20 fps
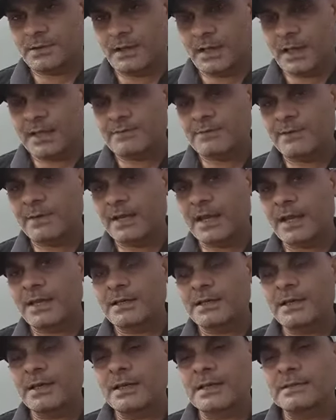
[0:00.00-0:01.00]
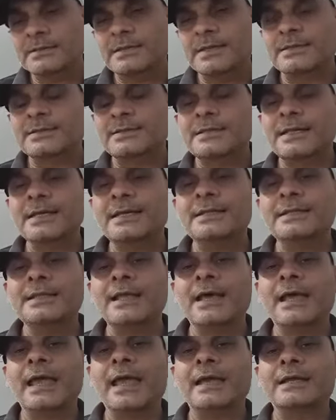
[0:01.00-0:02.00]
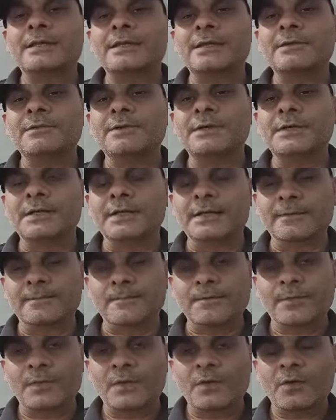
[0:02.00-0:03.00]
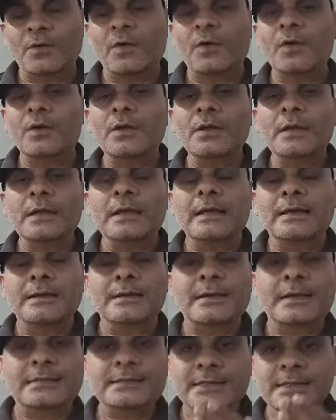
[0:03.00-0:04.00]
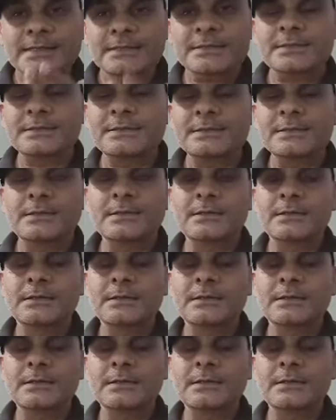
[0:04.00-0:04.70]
and we can sustain the activity or resist,